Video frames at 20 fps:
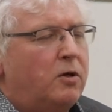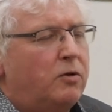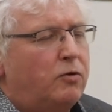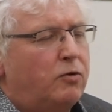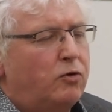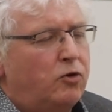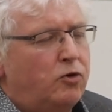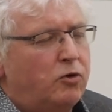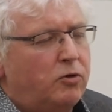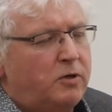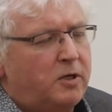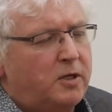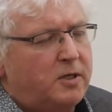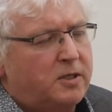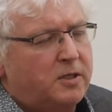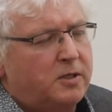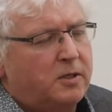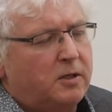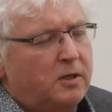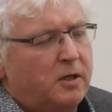the
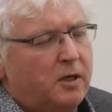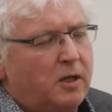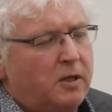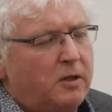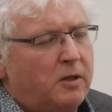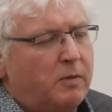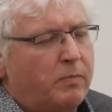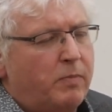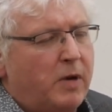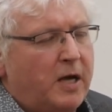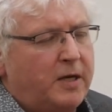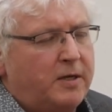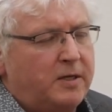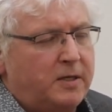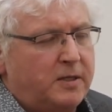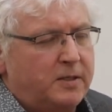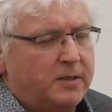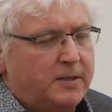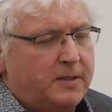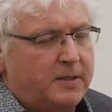goodies and the
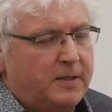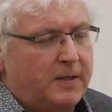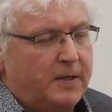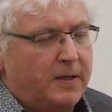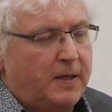baddies